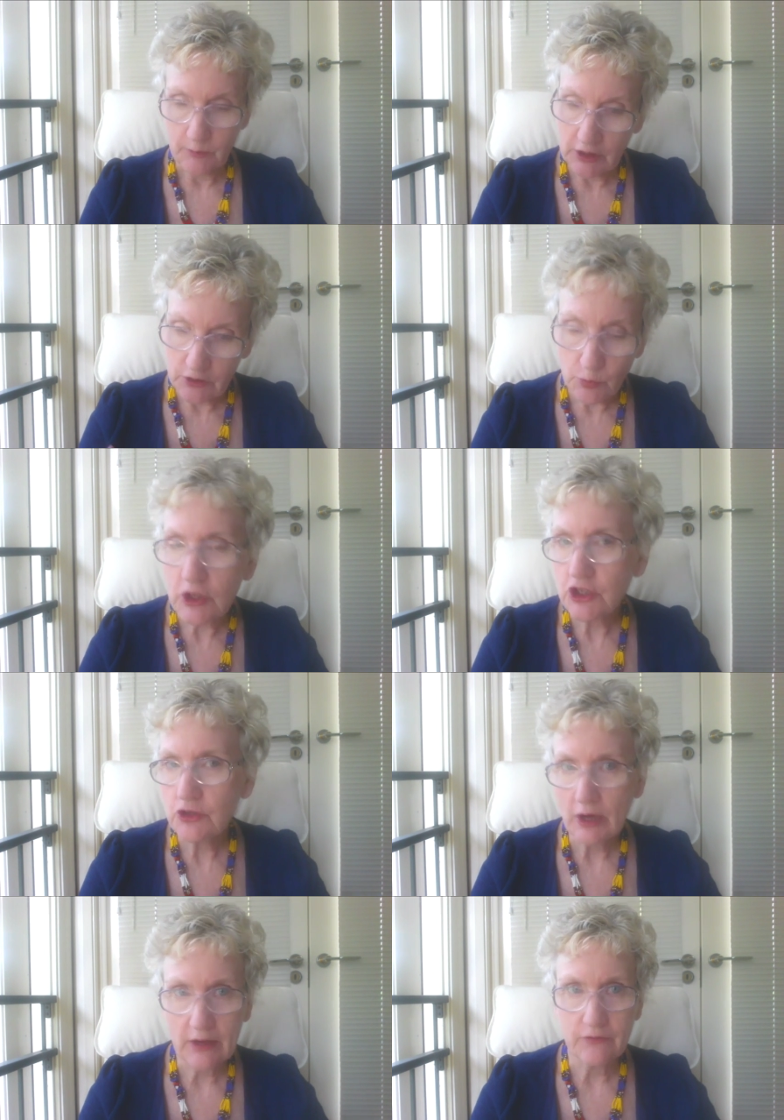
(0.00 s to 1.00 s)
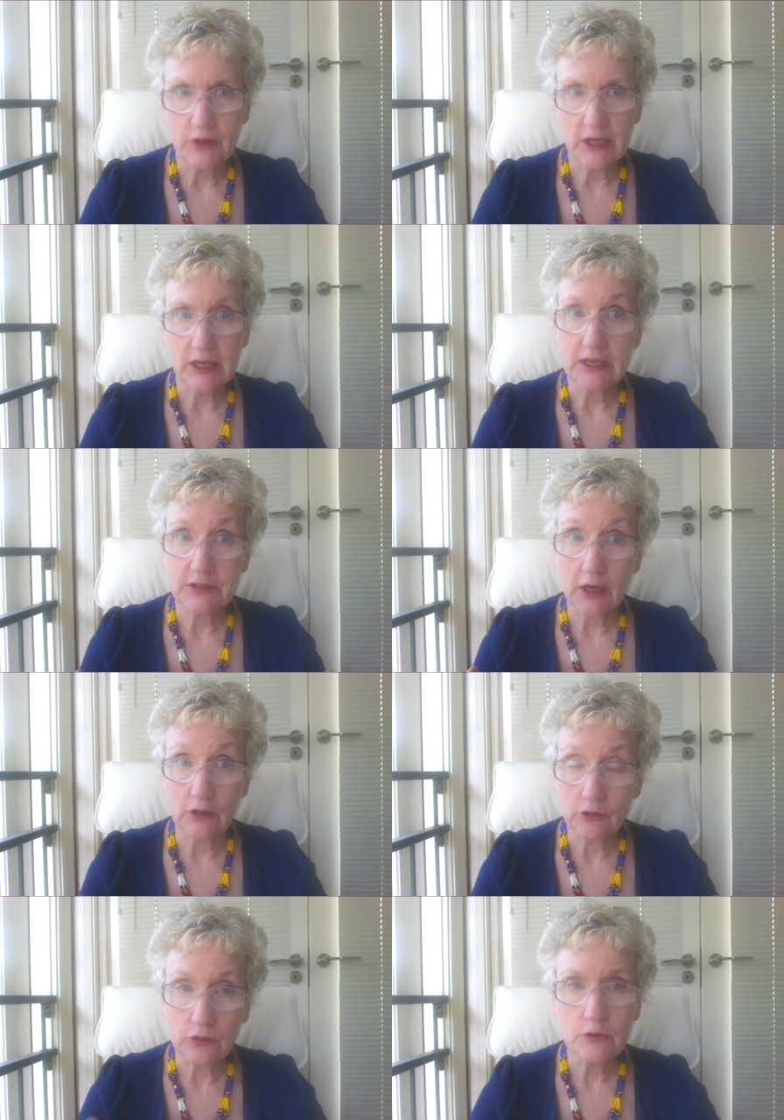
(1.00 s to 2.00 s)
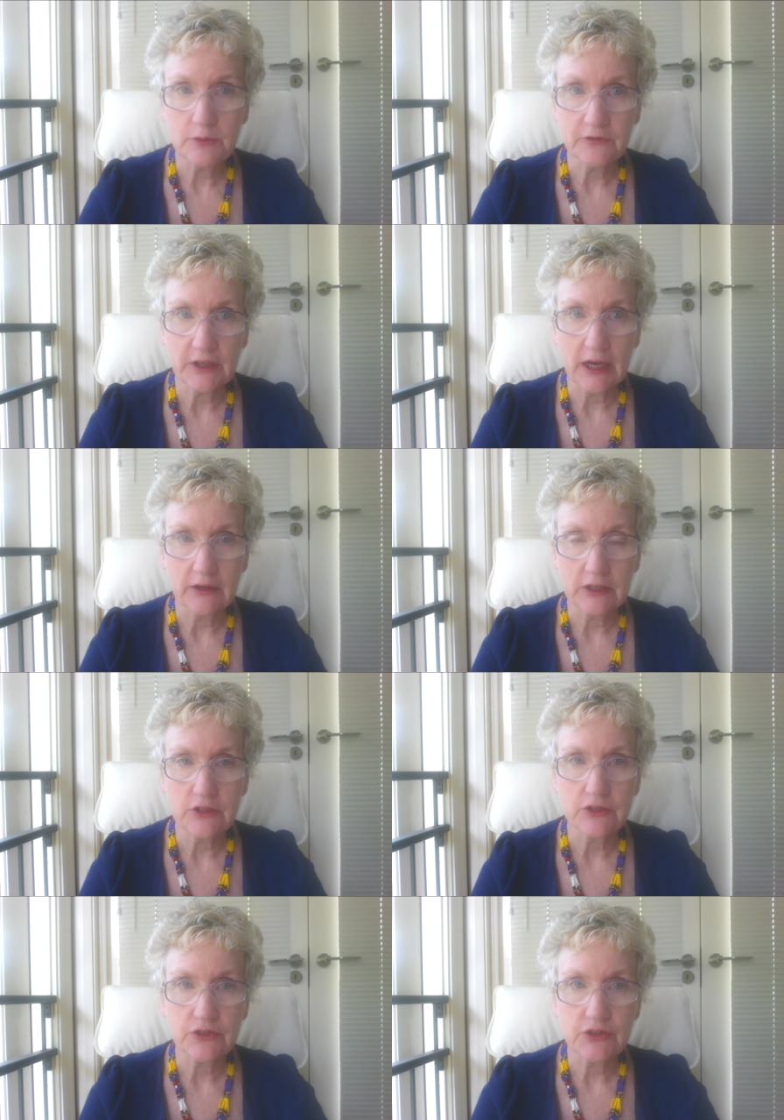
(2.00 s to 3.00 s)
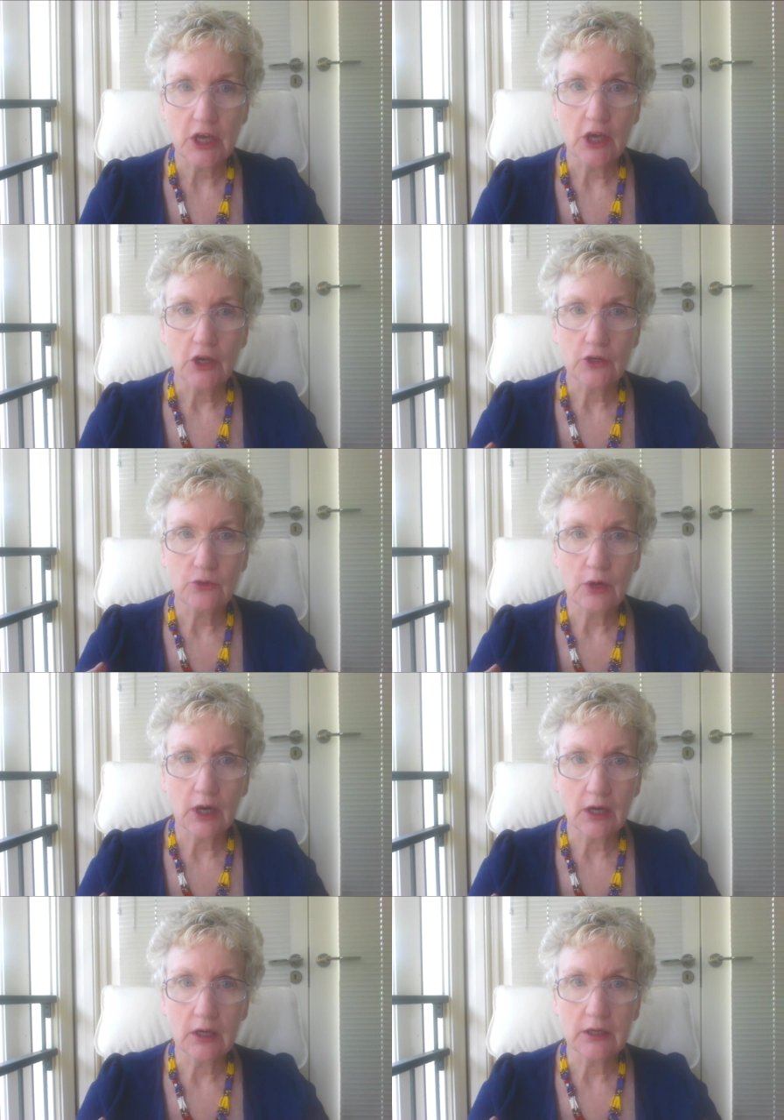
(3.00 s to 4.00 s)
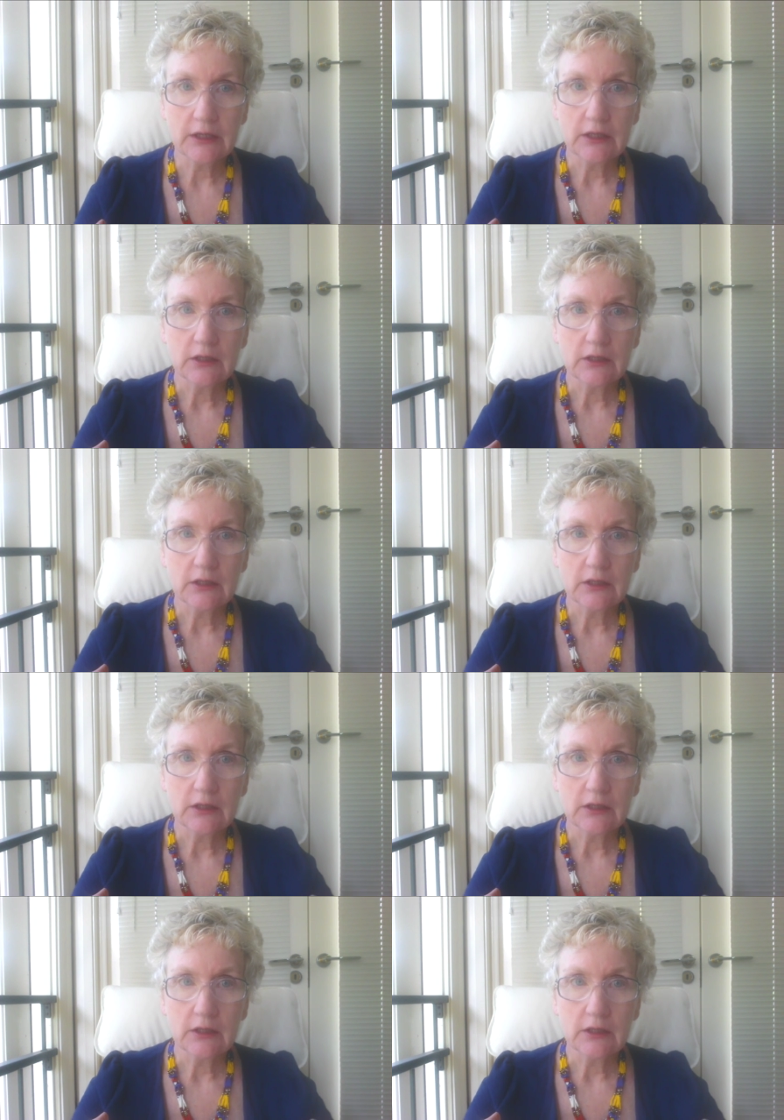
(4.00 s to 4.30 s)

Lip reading: Because what you have there is a group of characters who are